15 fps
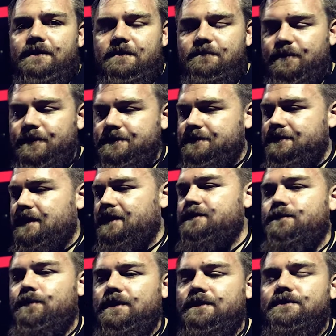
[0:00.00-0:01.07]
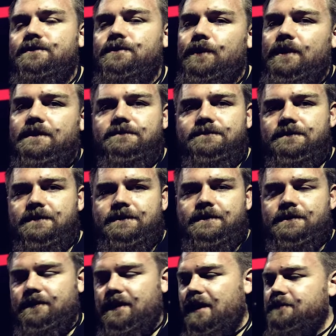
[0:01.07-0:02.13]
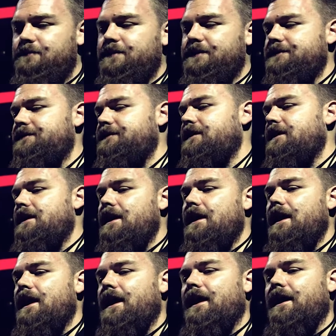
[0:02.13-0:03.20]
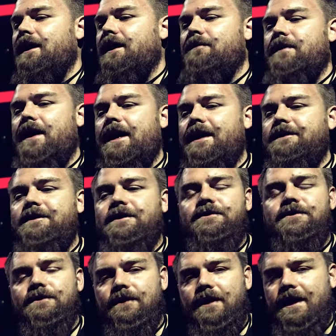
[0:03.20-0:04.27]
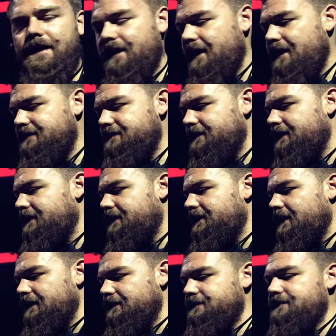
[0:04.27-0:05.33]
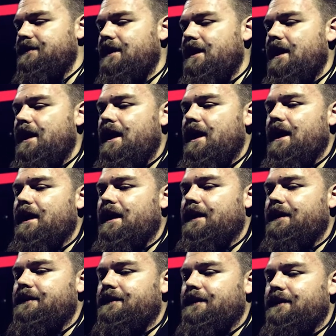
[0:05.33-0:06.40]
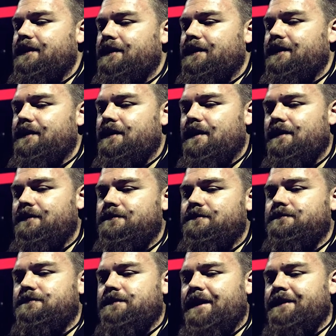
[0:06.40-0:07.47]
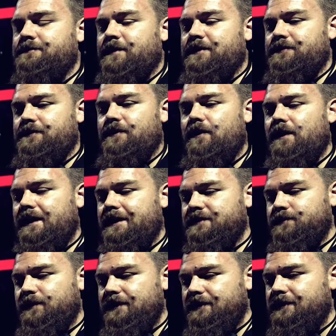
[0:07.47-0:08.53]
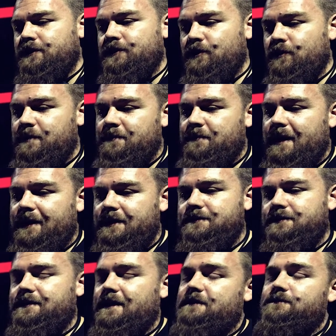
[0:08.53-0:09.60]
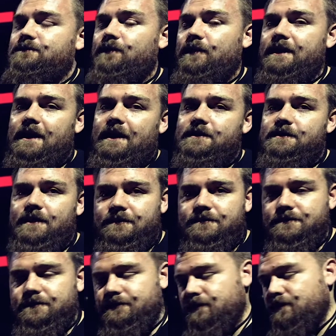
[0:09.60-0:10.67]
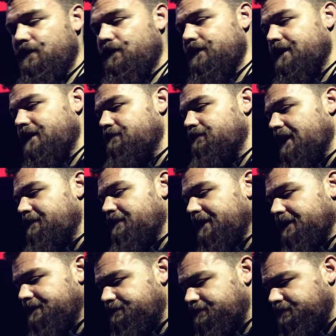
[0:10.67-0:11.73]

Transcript: inputs as well as 12 physical outputs, a digital AES in and out, and as mentioned earlier as well, the UB MADI, so that's 48 channels of recording and playback.